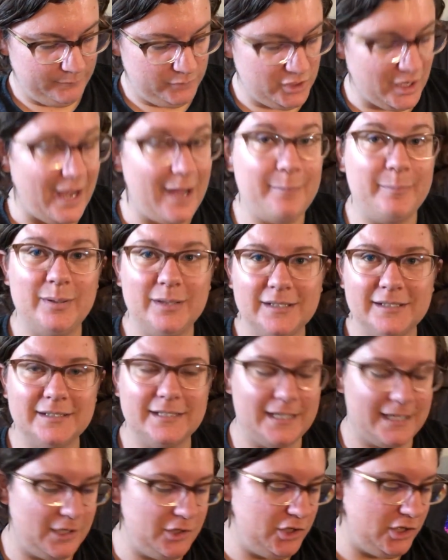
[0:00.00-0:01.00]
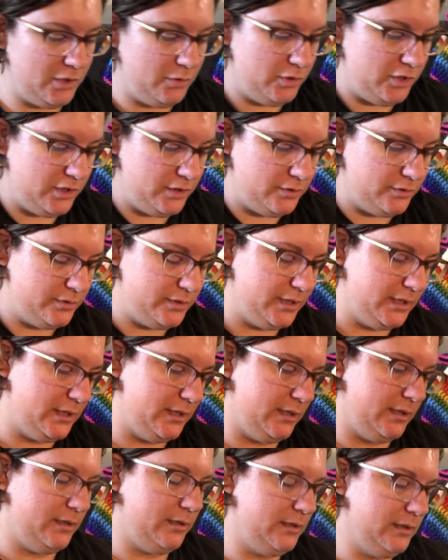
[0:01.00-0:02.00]
top that I showed you,
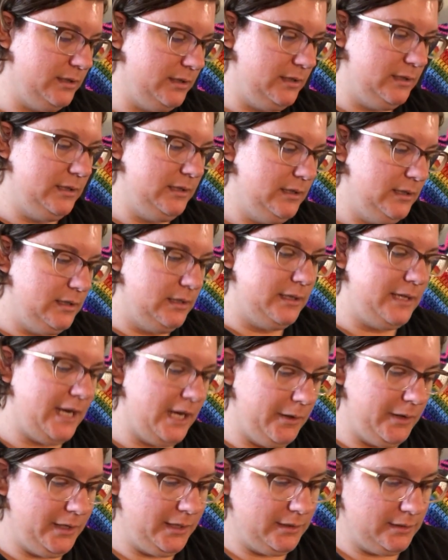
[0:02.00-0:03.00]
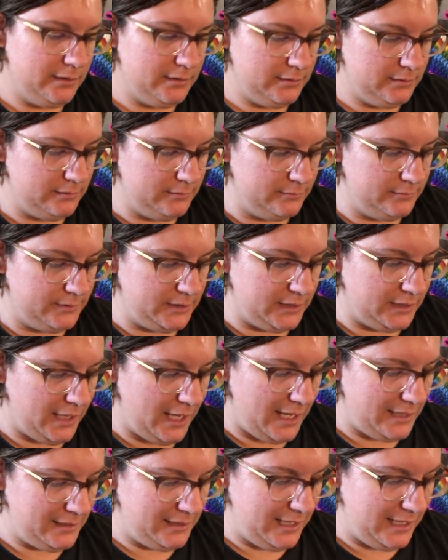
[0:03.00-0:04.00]
the
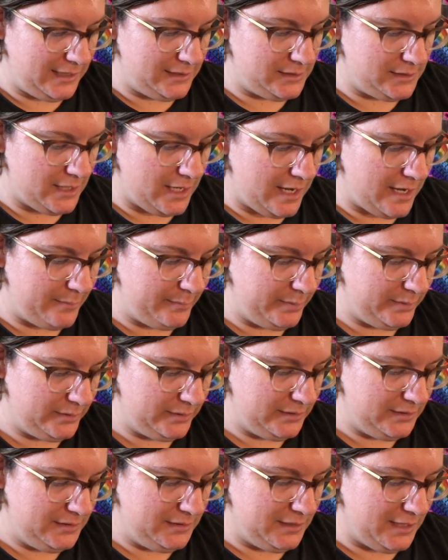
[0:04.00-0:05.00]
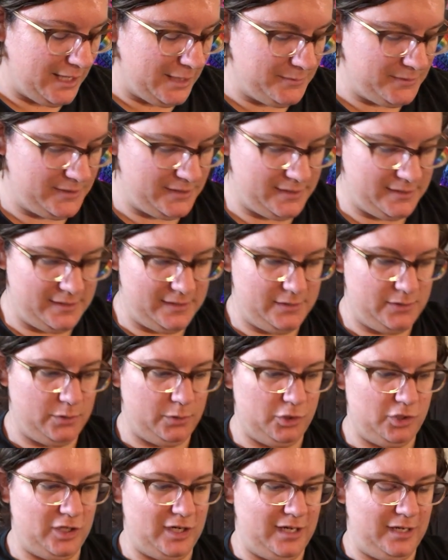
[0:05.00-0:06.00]
Cotton Cakes top. I
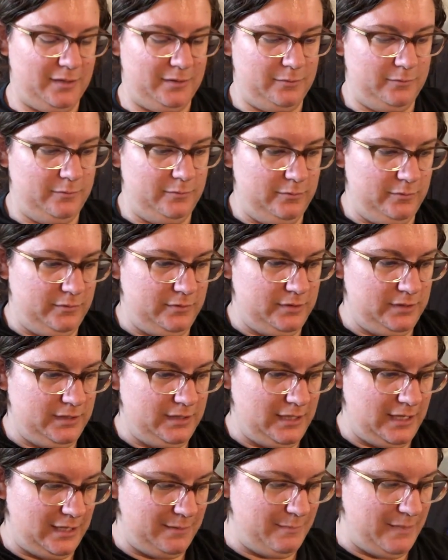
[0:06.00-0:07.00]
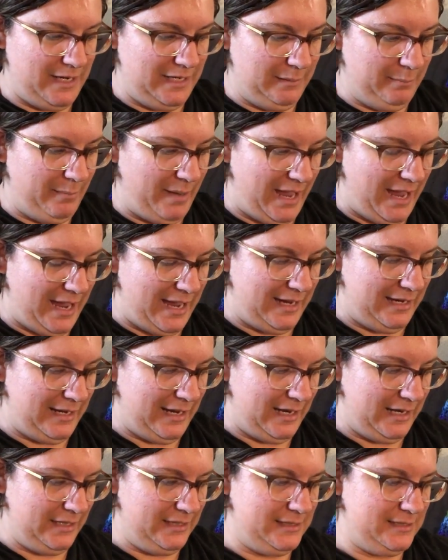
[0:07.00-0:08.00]
told you I had made a bag
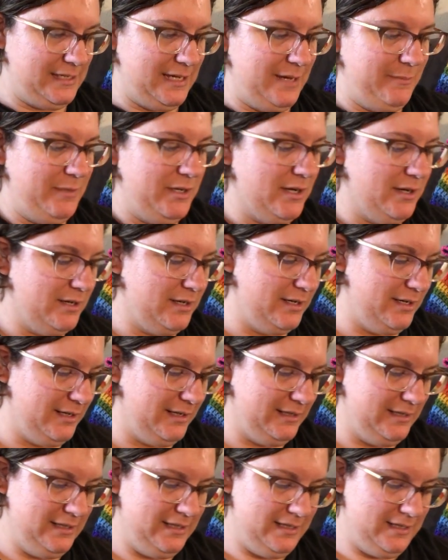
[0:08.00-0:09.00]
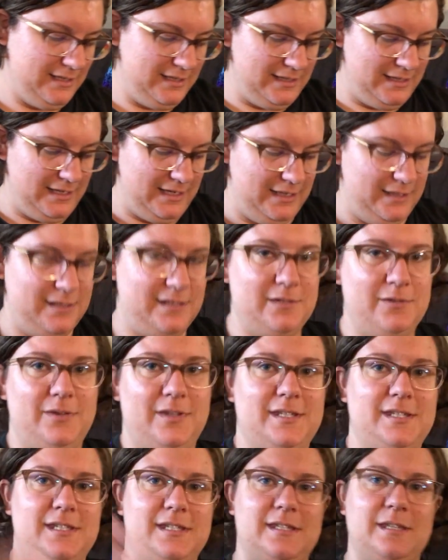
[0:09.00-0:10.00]
out of the same yarn, and so
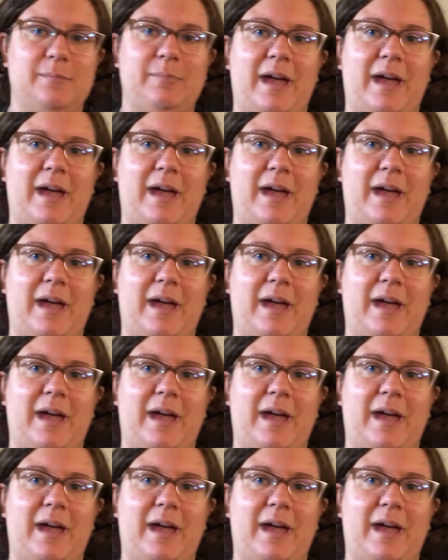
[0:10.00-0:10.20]
this is the